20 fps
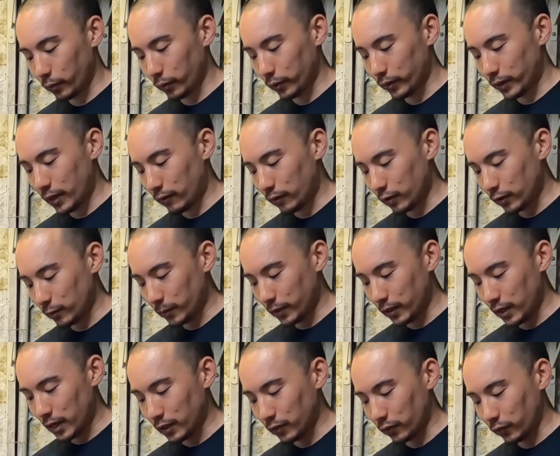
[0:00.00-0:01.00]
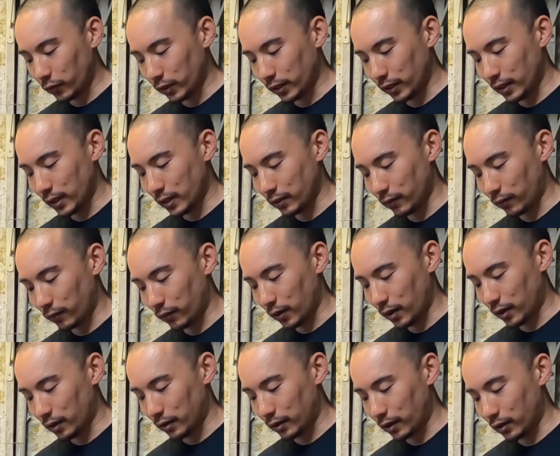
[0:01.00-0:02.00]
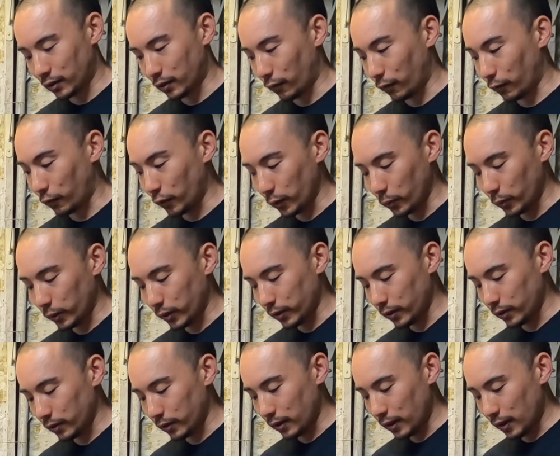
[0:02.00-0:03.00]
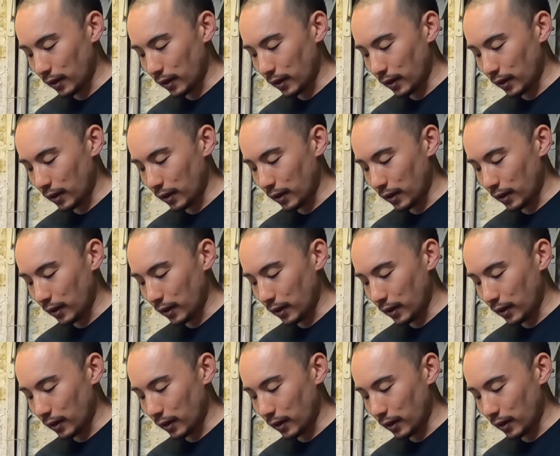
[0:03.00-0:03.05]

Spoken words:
will never spin as freely as the front. There's a free wheel